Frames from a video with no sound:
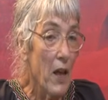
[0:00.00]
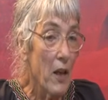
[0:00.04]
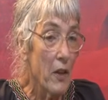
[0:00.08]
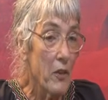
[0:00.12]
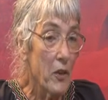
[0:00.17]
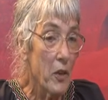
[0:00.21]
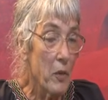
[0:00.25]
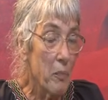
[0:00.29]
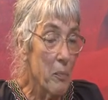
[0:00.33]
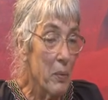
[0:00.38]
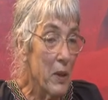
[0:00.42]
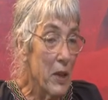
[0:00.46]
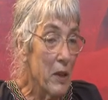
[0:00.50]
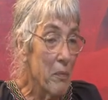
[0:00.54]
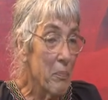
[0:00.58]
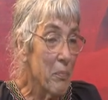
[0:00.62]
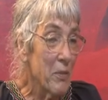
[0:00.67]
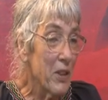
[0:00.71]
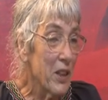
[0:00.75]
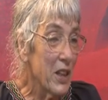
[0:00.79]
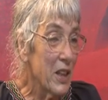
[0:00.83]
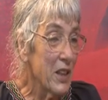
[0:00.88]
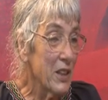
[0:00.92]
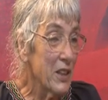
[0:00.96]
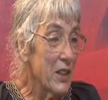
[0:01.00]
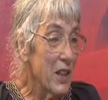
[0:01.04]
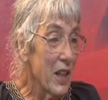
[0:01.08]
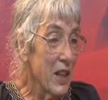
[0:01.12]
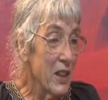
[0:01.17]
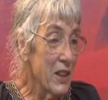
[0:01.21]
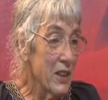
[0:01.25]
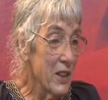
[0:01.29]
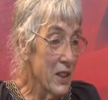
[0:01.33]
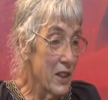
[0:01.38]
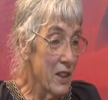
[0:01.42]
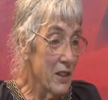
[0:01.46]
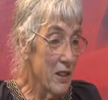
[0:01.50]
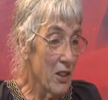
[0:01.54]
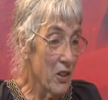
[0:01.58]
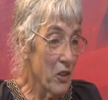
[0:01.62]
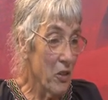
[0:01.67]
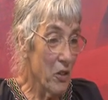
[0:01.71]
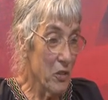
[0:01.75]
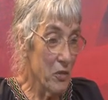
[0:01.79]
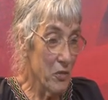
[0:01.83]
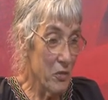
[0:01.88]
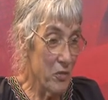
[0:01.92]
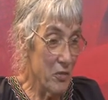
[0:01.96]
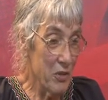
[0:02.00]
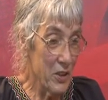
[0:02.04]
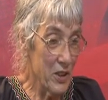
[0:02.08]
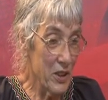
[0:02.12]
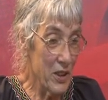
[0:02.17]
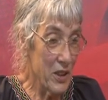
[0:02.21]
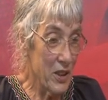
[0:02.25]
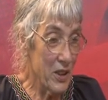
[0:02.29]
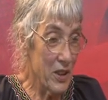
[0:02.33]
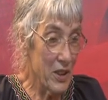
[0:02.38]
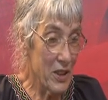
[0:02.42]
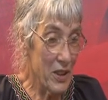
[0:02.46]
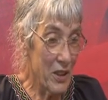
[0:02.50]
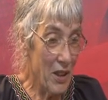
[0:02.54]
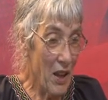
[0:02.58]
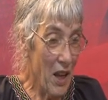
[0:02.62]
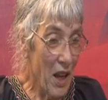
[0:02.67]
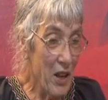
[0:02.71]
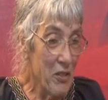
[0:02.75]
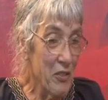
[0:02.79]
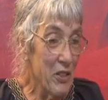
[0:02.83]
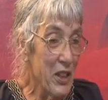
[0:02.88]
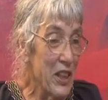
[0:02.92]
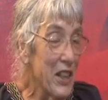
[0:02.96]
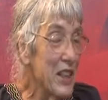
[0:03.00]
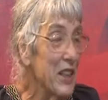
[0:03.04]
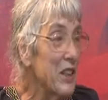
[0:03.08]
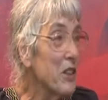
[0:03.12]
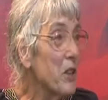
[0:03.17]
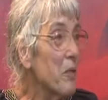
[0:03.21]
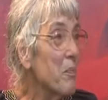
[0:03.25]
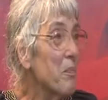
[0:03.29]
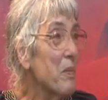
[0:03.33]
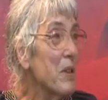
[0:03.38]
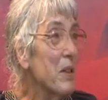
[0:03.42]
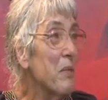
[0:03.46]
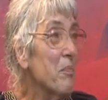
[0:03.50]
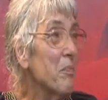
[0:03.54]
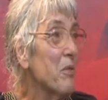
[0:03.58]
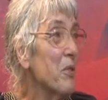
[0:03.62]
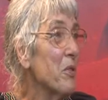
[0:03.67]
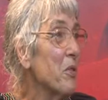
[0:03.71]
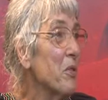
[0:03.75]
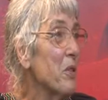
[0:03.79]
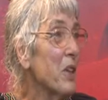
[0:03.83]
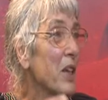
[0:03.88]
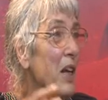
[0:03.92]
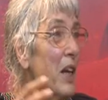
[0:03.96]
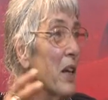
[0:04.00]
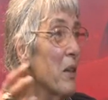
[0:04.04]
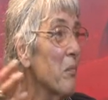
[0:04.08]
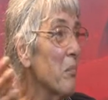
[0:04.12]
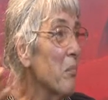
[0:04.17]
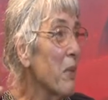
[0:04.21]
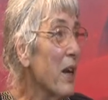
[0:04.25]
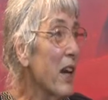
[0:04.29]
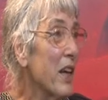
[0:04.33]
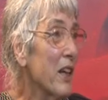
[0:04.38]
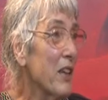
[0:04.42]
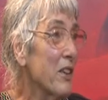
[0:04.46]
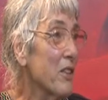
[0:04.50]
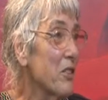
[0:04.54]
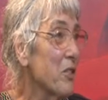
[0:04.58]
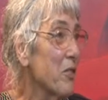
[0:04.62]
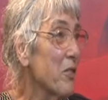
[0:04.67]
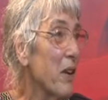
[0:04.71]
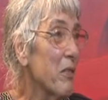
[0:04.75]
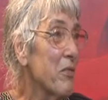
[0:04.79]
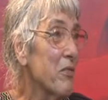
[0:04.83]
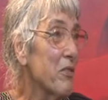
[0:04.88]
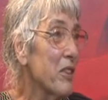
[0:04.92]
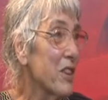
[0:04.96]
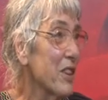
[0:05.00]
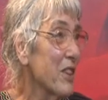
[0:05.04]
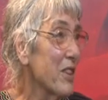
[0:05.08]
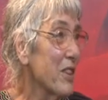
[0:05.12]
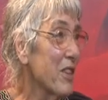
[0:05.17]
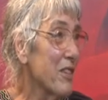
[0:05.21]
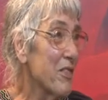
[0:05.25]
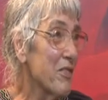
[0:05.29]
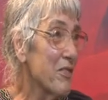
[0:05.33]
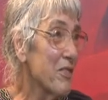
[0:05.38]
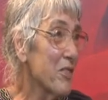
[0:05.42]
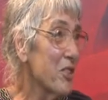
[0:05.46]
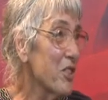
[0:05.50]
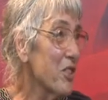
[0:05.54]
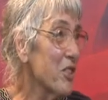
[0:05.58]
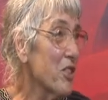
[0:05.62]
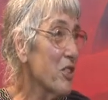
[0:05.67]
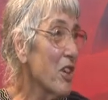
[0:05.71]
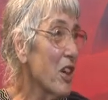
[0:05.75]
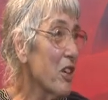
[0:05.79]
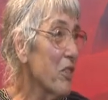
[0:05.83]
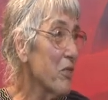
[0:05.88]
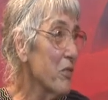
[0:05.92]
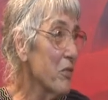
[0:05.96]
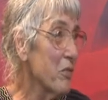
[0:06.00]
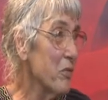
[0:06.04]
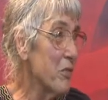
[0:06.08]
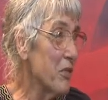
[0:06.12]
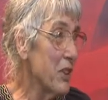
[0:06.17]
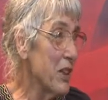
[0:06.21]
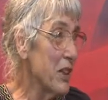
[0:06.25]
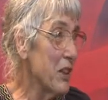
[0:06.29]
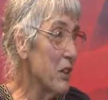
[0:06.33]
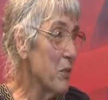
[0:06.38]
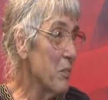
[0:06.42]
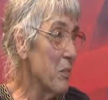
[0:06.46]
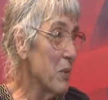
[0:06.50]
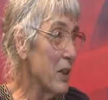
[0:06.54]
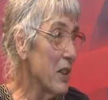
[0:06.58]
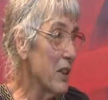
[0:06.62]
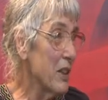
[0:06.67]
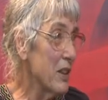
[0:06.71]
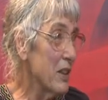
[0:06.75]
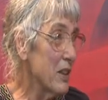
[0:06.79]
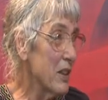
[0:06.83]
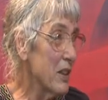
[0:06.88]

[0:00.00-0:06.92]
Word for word: The people attending the conference are really the people who came back to Africa to struggle for independence.